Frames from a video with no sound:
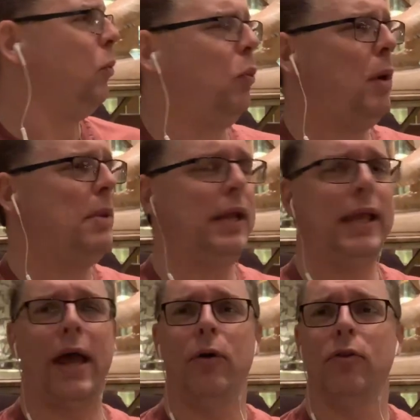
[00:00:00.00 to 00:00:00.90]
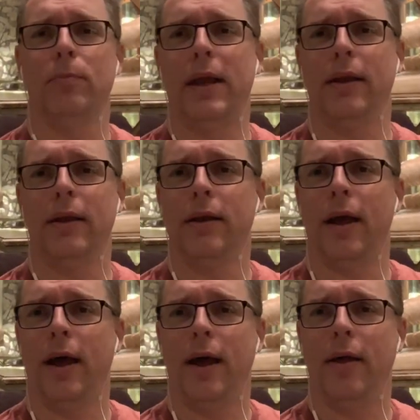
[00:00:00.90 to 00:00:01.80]
Women in gowns, men in
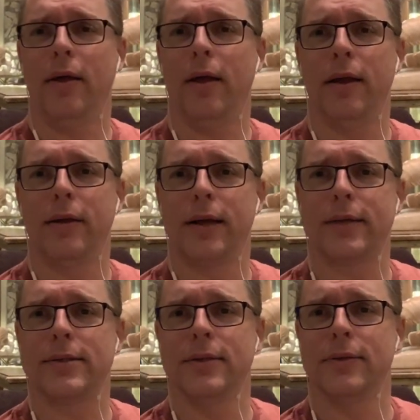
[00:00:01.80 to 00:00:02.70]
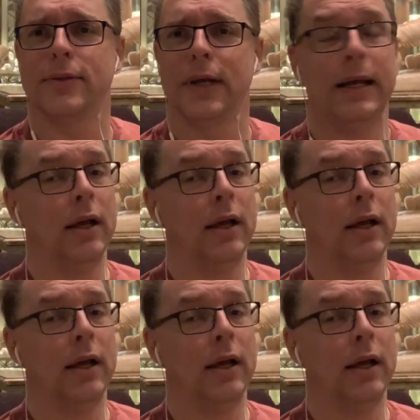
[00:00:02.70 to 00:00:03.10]
tuxes.